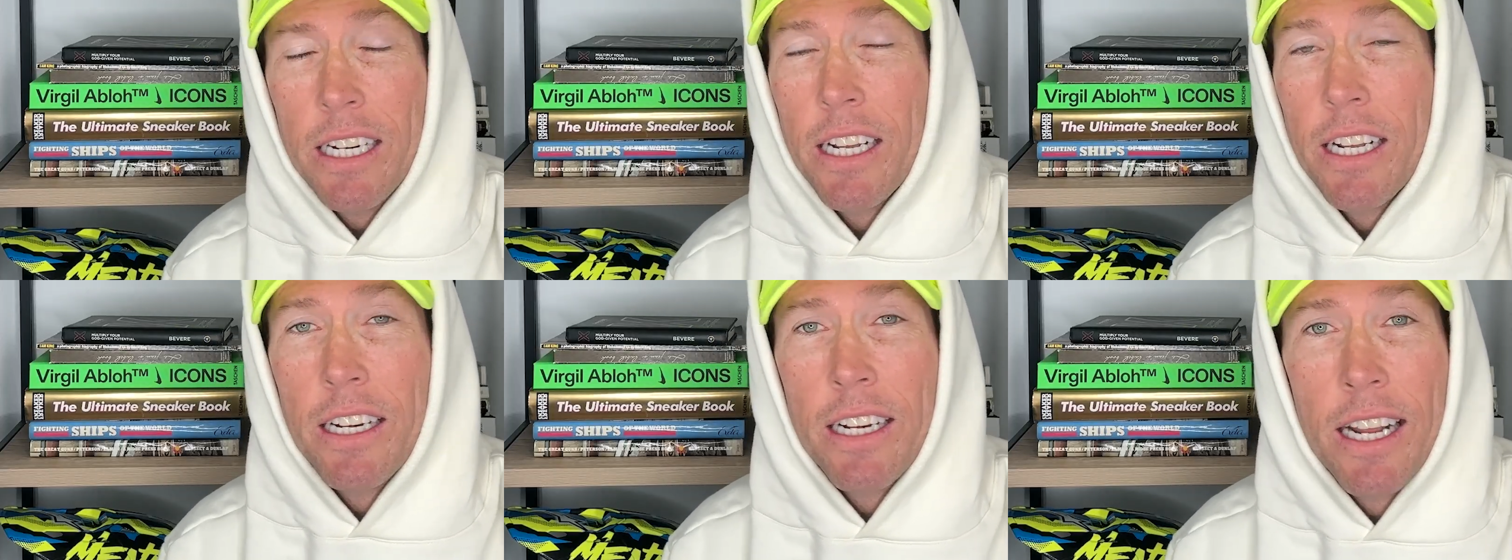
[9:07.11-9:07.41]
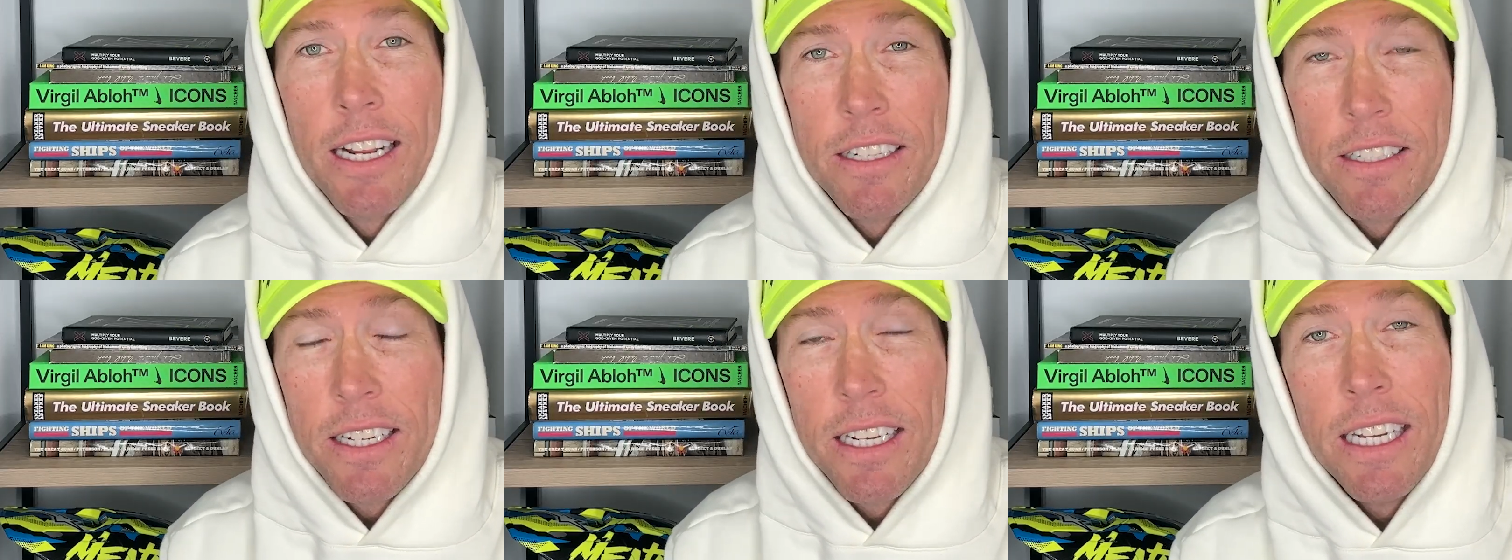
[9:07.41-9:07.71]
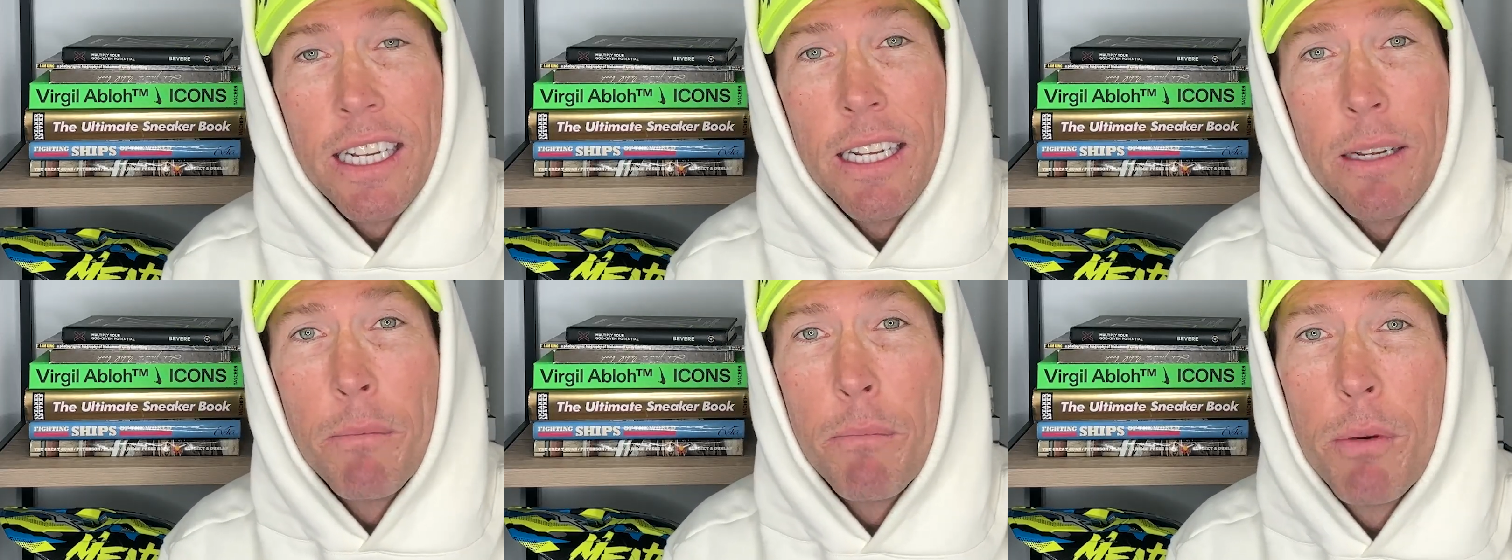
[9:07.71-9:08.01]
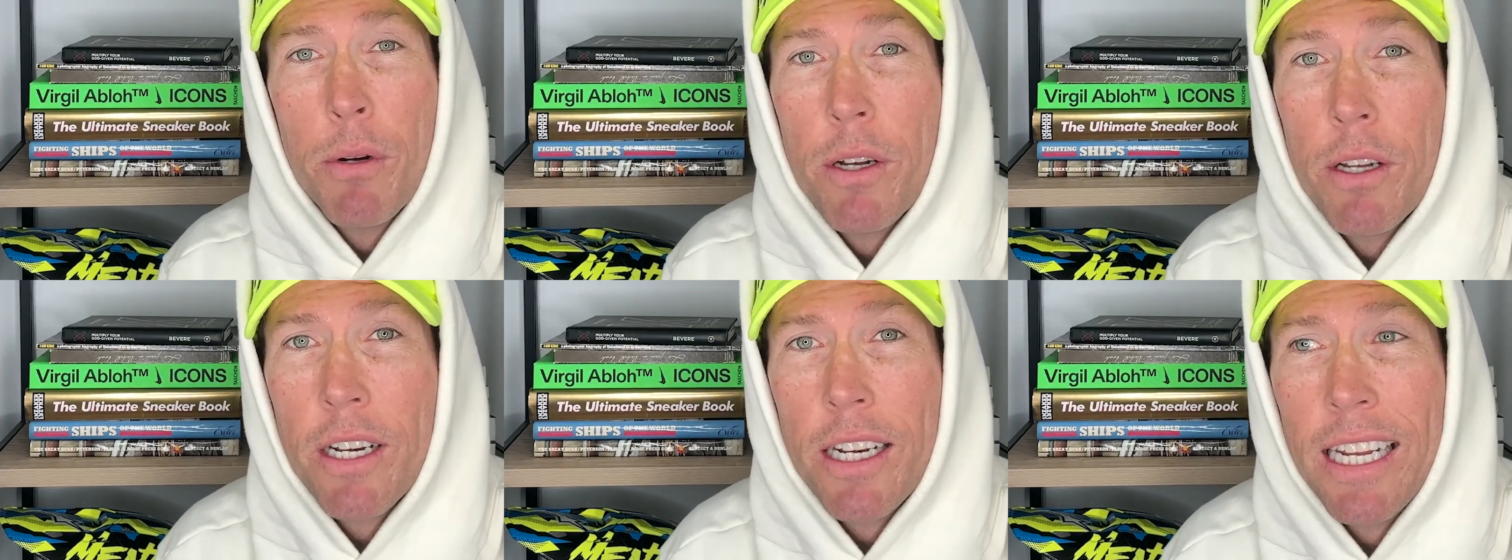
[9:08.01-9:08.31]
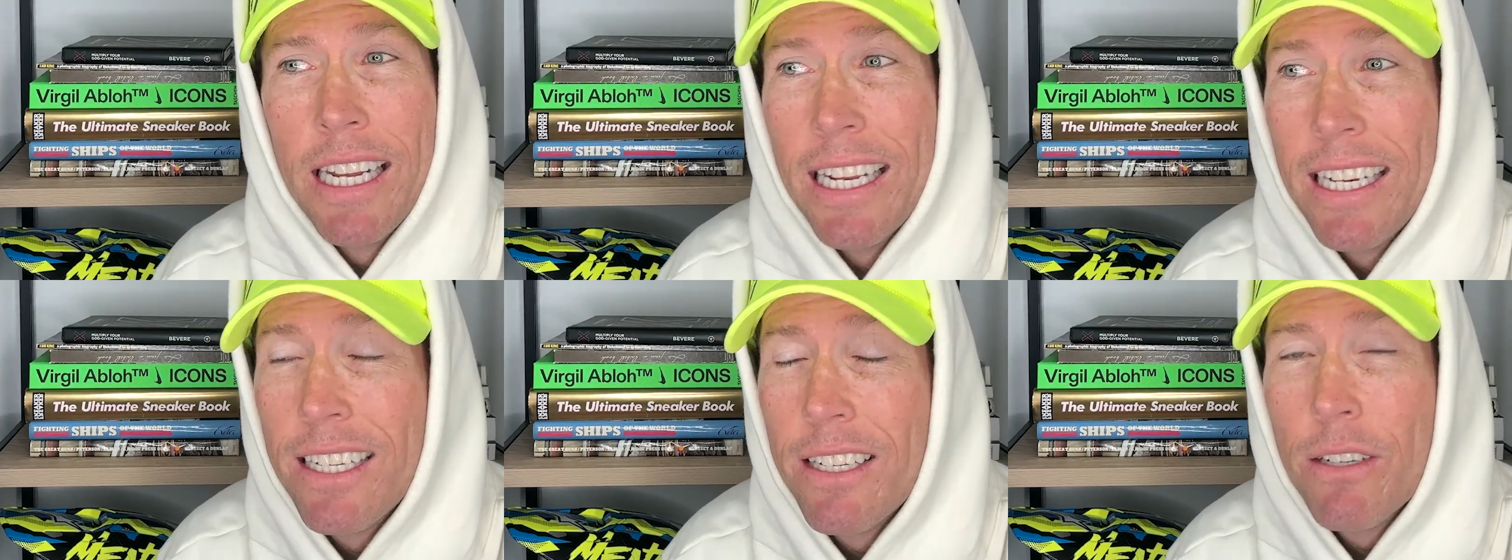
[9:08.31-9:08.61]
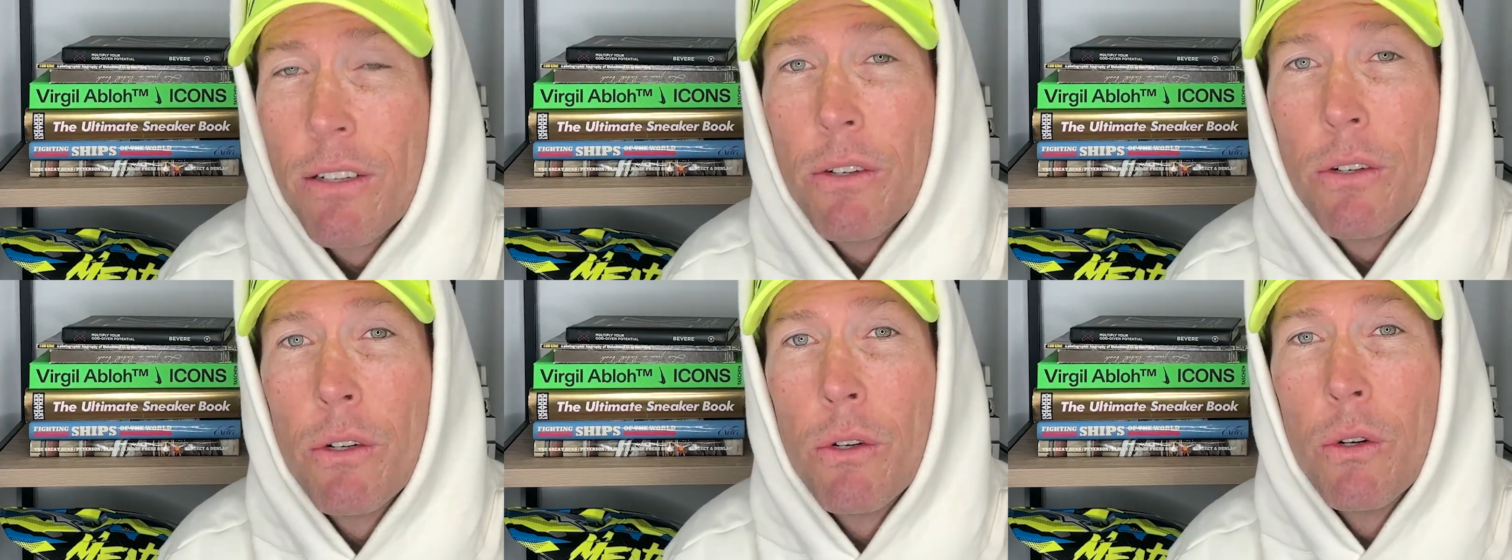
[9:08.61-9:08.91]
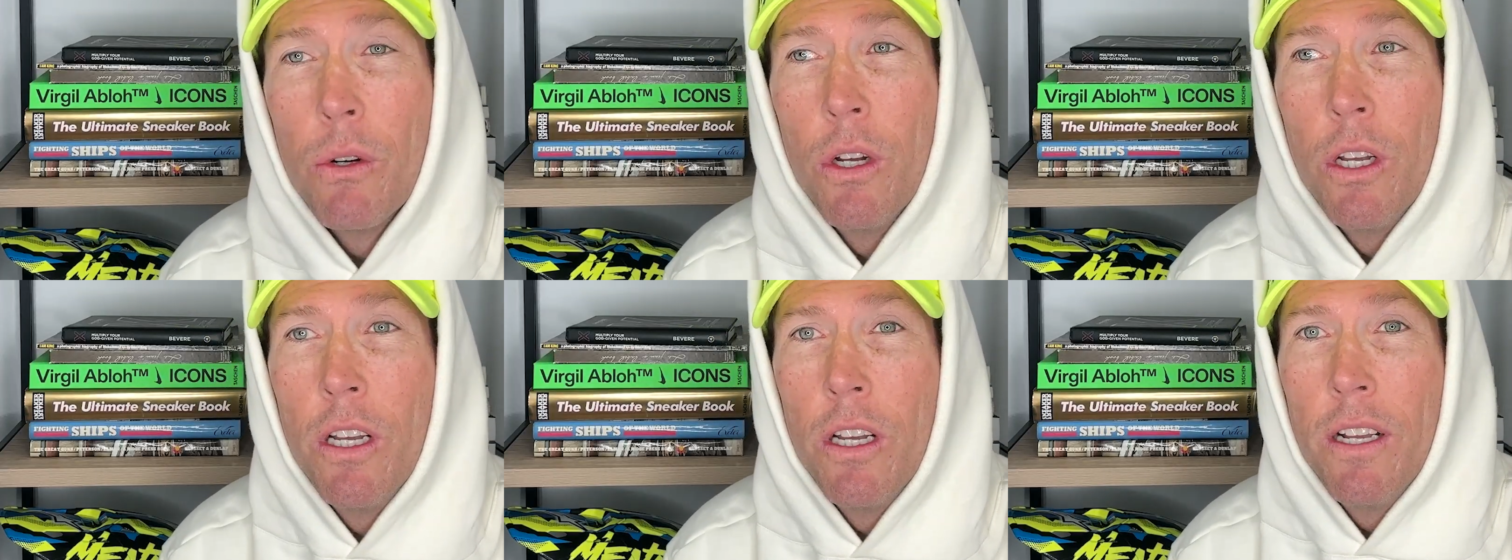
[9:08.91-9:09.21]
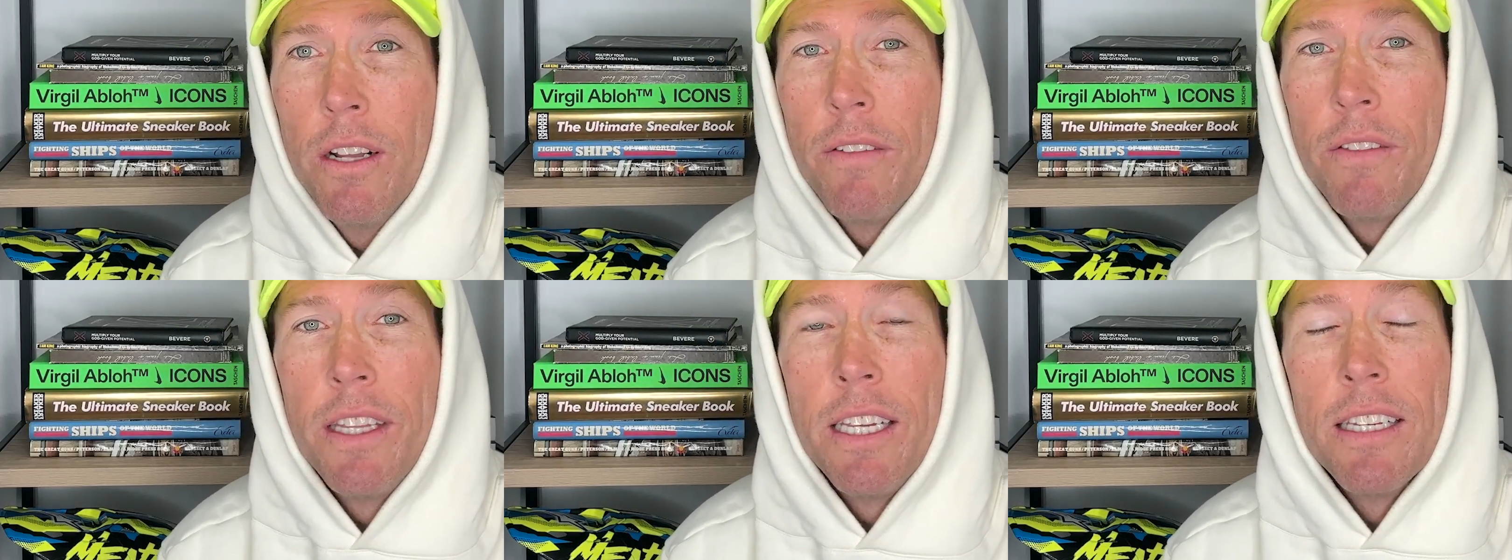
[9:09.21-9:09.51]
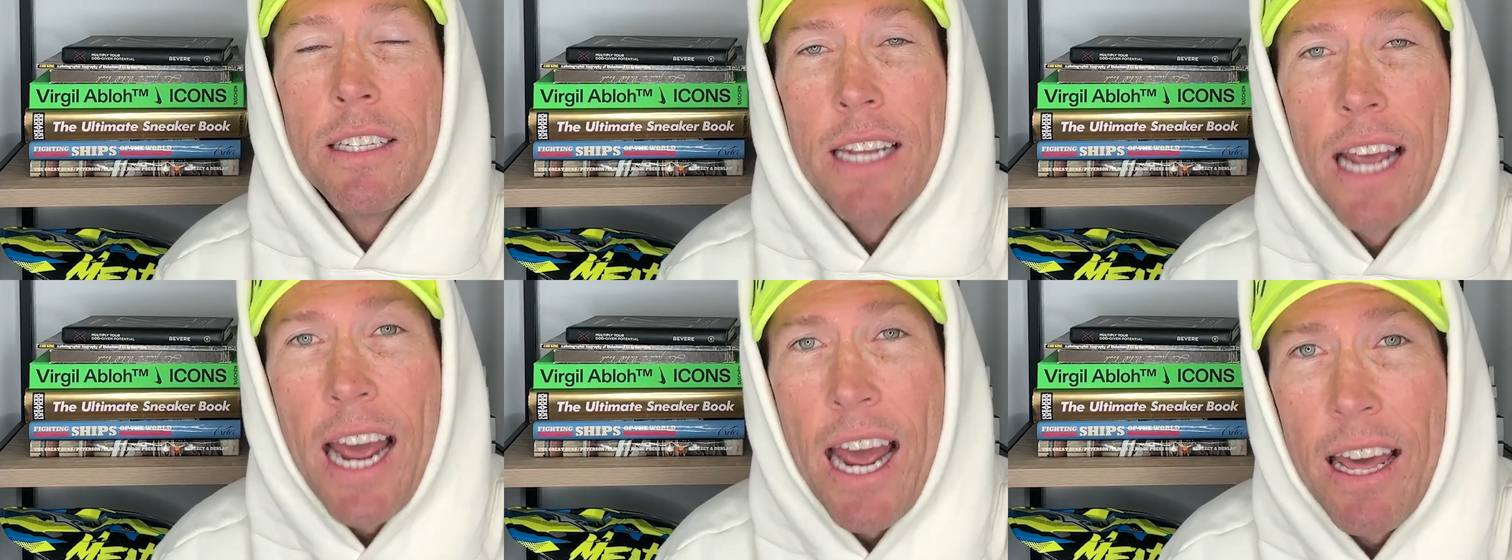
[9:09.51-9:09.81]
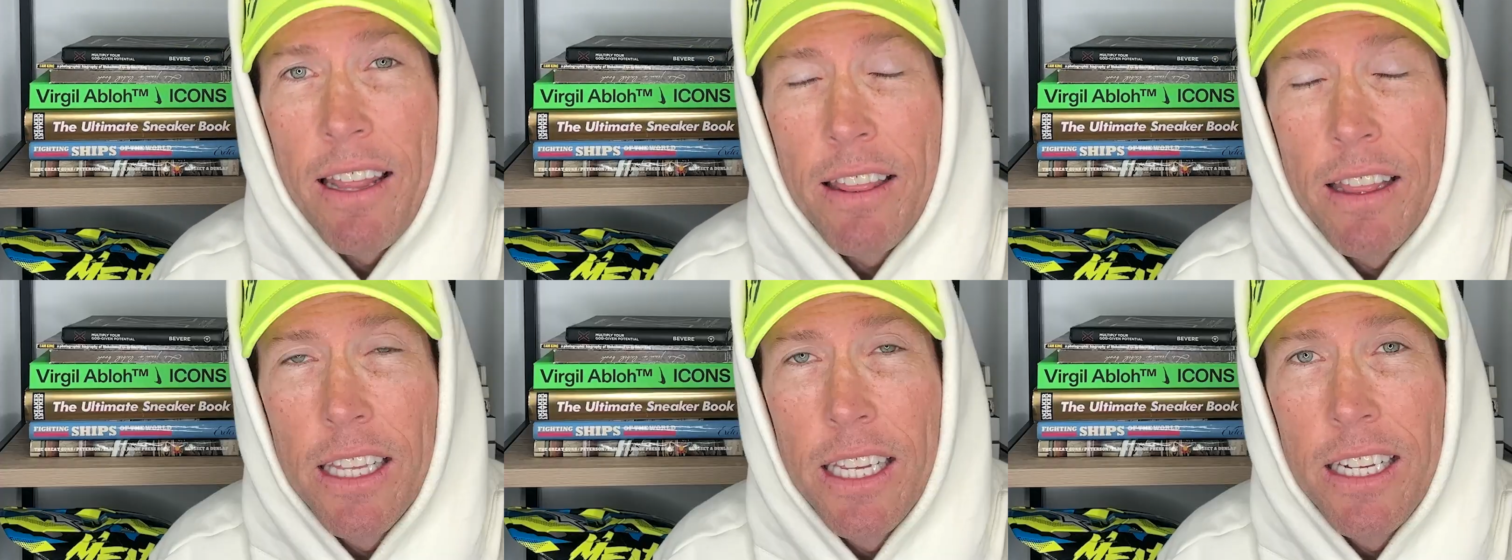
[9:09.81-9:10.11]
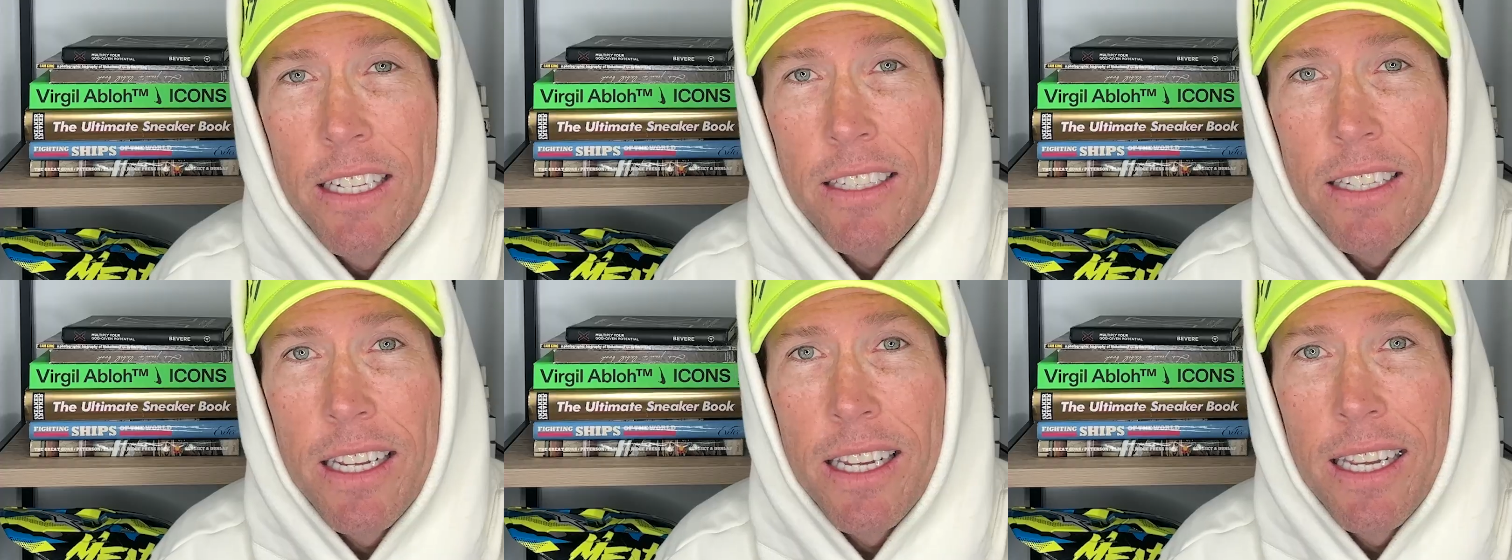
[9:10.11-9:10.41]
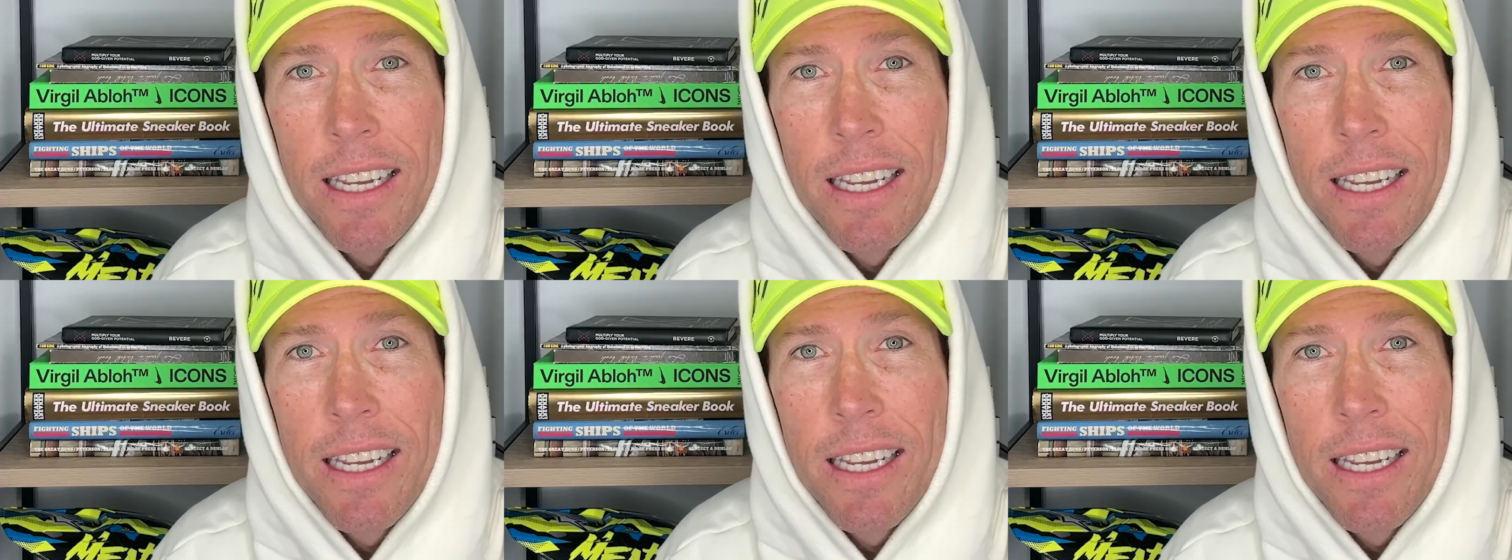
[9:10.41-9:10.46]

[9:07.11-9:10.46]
and team put into these athletes,